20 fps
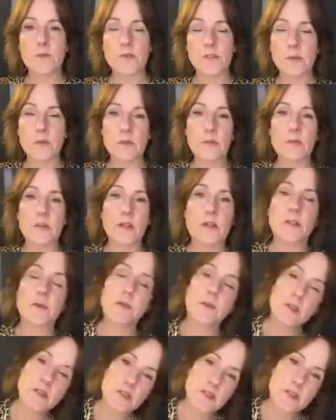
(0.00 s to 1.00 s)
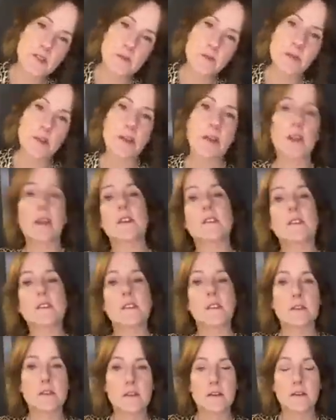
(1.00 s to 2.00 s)
someone wanted to purchase something, I could
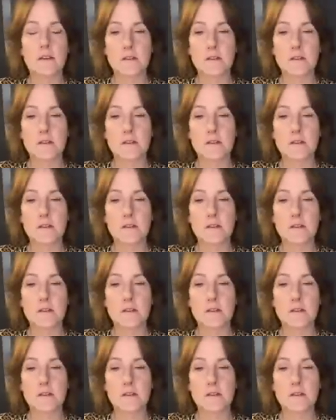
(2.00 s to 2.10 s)
just